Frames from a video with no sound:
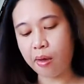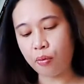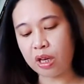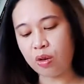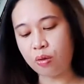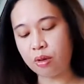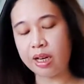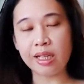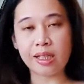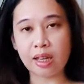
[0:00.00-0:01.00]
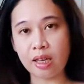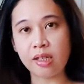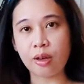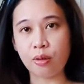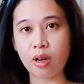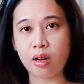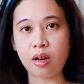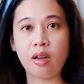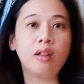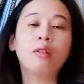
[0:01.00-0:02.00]
we don't really say
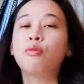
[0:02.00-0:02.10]
saudara.